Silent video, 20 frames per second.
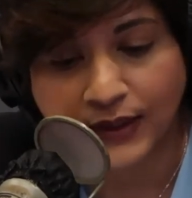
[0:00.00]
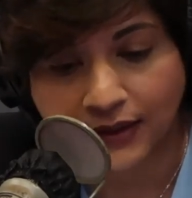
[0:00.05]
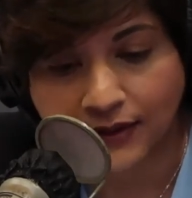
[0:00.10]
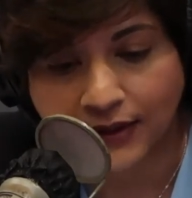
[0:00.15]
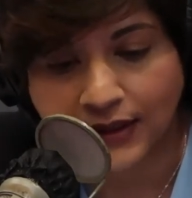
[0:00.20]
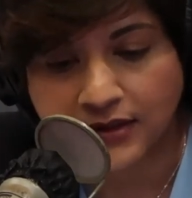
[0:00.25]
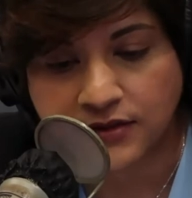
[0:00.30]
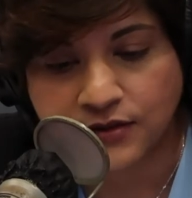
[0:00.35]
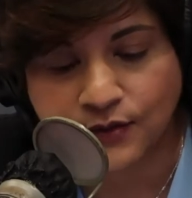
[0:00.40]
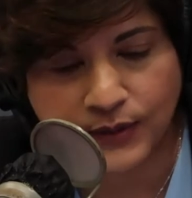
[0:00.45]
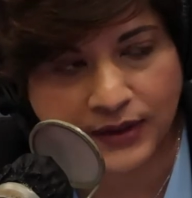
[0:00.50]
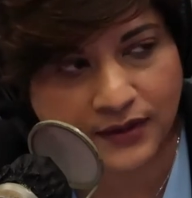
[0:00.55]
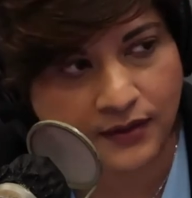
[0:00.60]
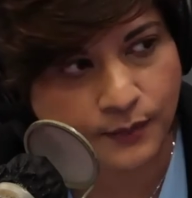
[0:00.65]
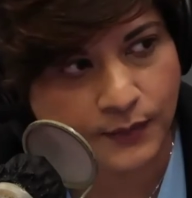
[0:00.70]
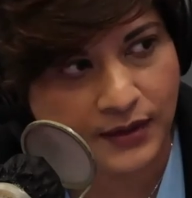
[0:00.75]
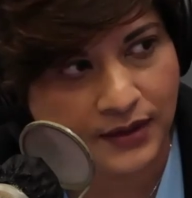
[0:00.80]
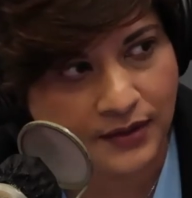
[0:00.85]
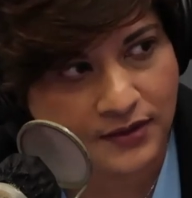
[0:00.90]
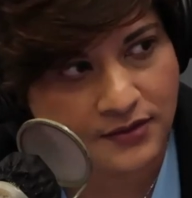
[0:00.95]
entering the
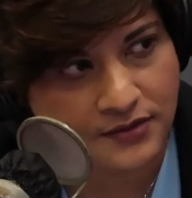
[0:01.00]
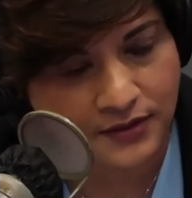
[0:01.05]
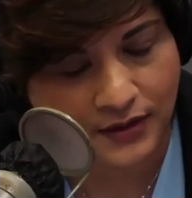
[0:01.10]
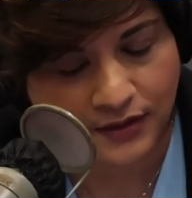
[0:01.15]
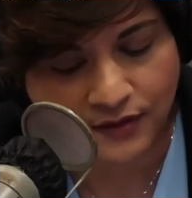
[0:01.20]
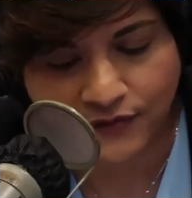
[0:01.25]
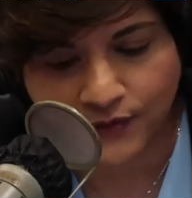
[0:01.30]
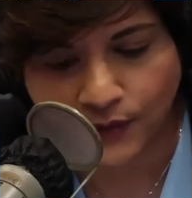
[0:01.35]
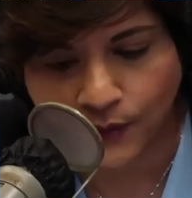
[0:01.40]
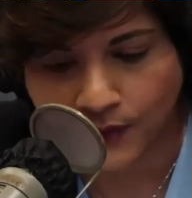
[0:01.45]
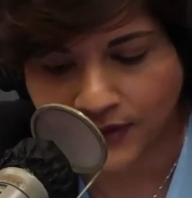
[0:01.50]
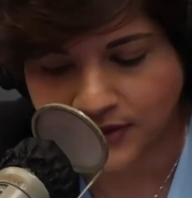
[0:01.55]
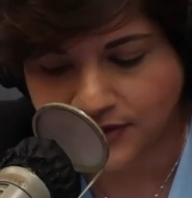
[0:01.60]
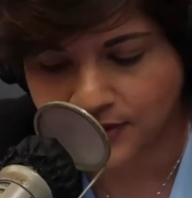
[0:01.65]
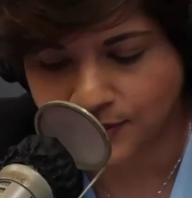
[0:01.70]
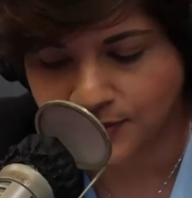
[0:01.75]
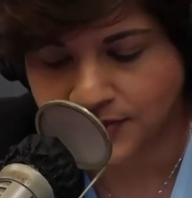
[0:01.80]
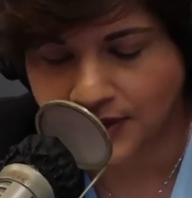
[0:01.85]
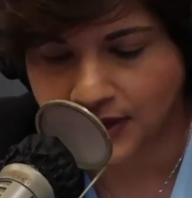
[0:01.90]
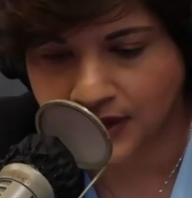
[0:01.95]
media scene for quite some
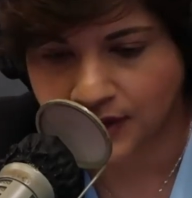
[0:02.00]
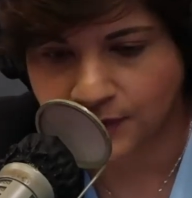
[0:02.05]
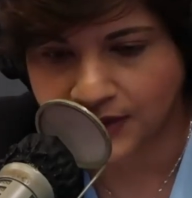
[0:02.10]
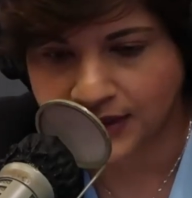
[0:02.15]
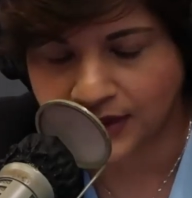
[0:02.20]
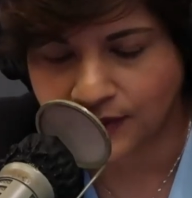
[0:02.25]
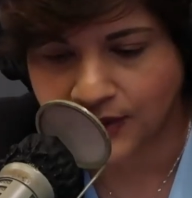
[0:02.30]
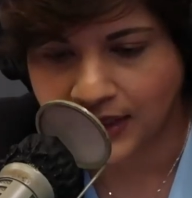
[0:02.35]
time now.